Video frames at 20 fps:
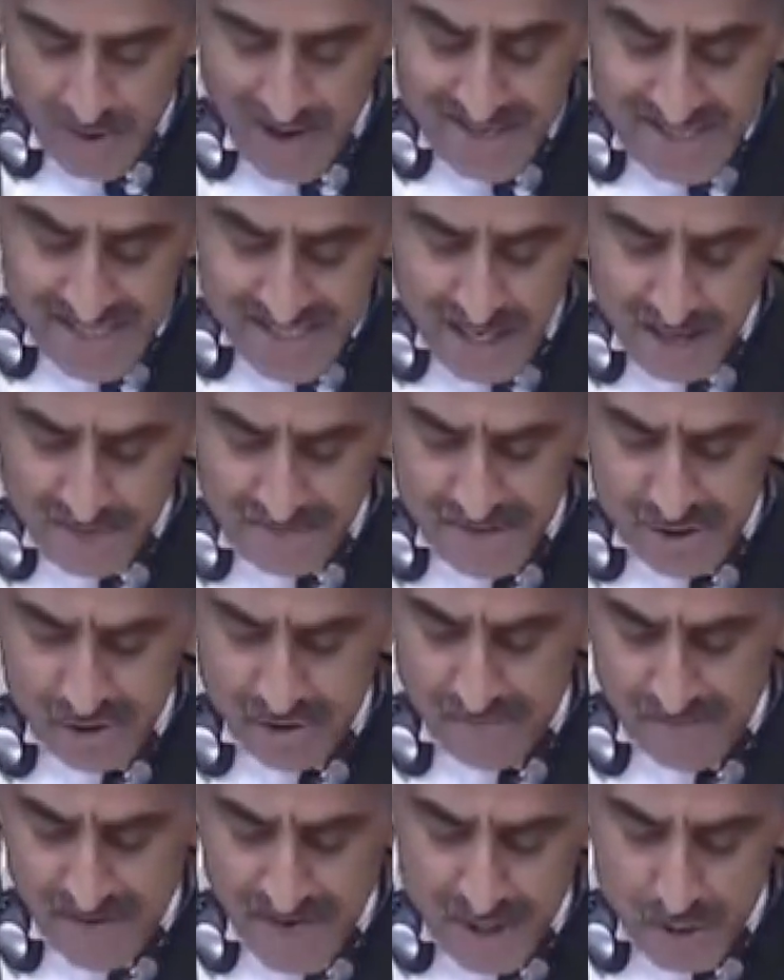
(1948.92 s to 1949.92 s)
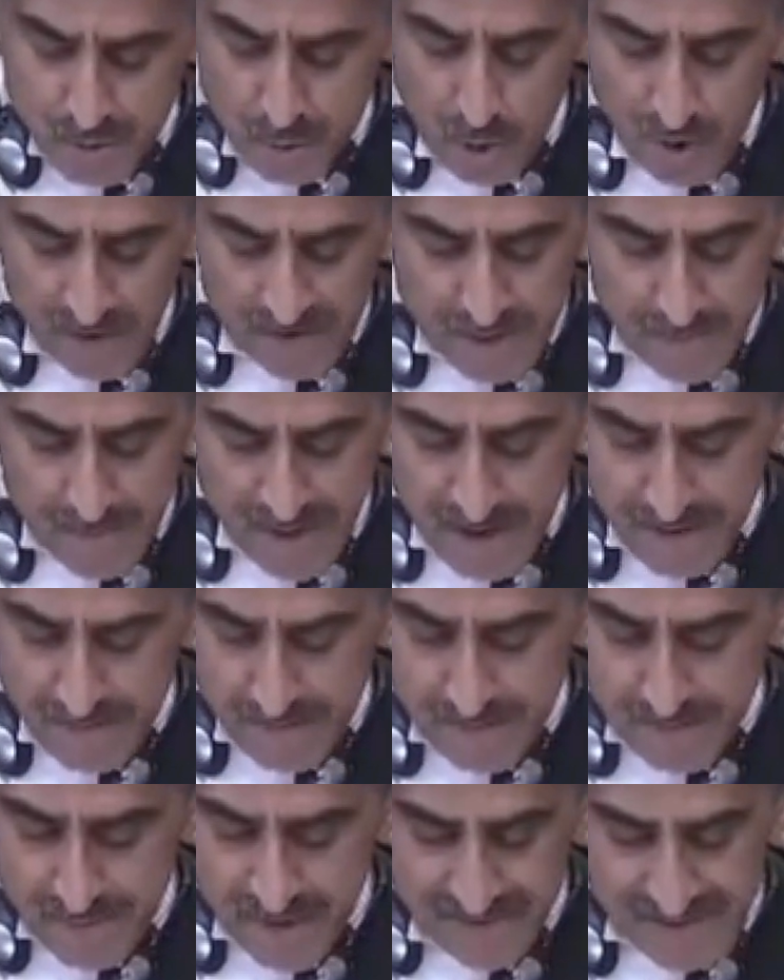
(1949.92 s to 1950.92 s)
itself has referred to all of the
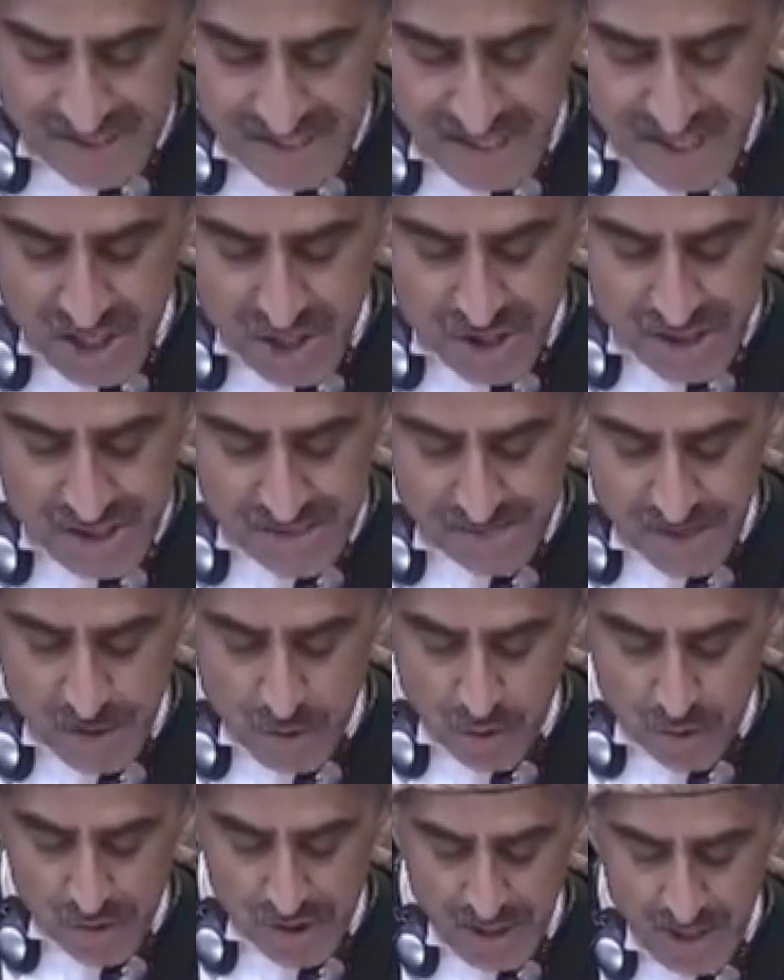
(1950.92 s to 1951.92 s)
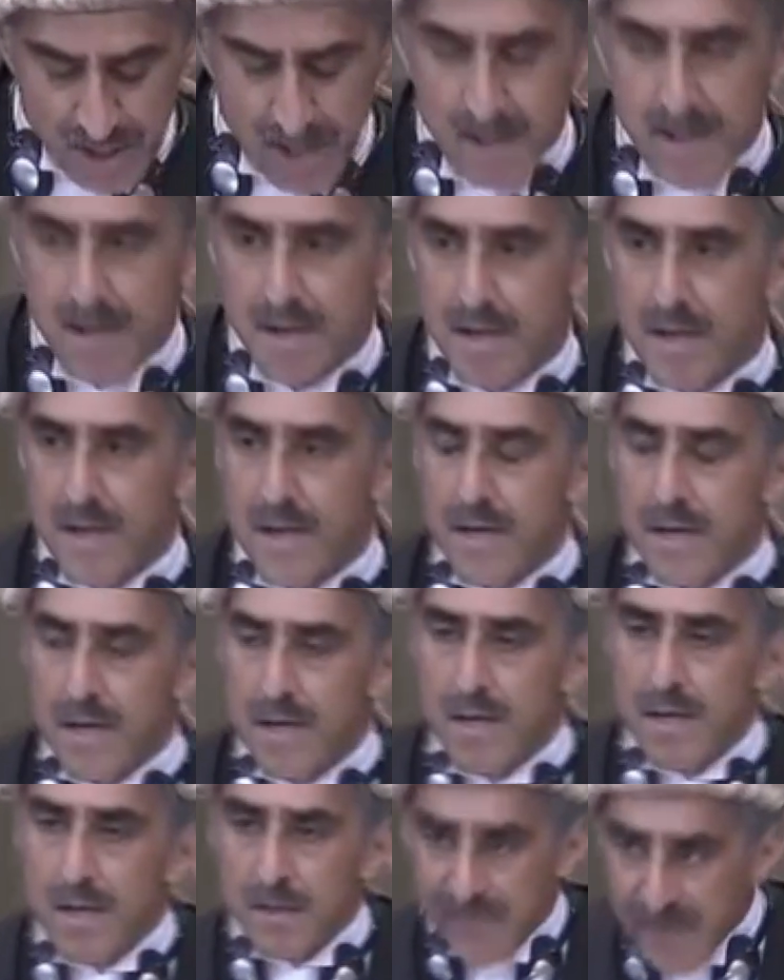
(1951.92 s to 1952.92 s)
previous decisions of the court
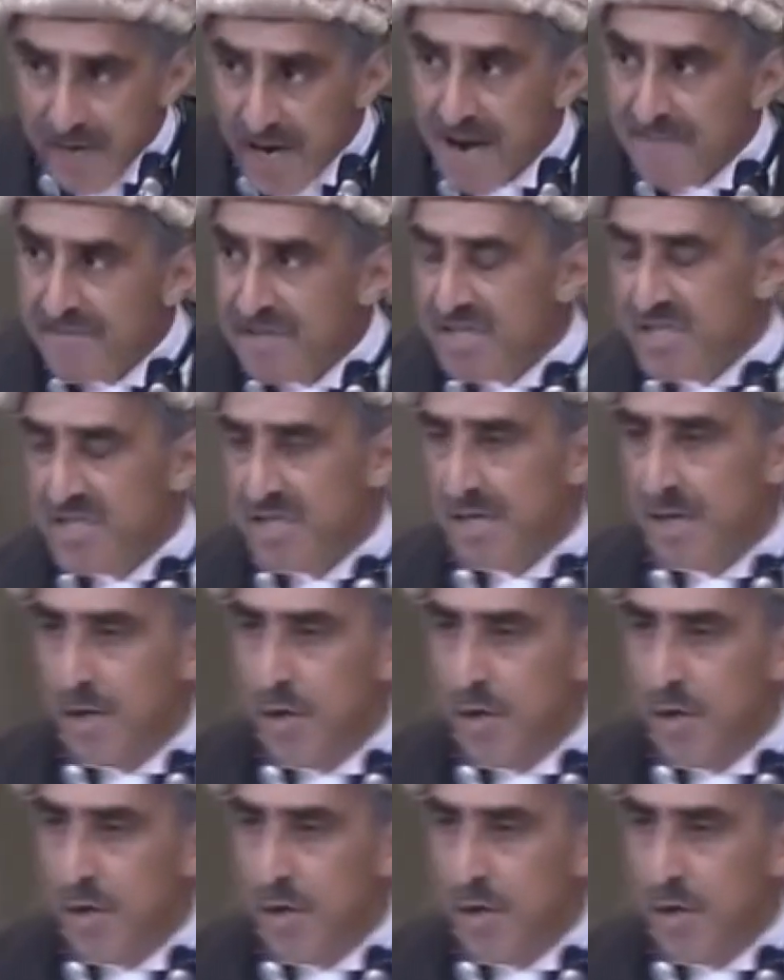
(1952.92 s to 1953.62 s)
that I've just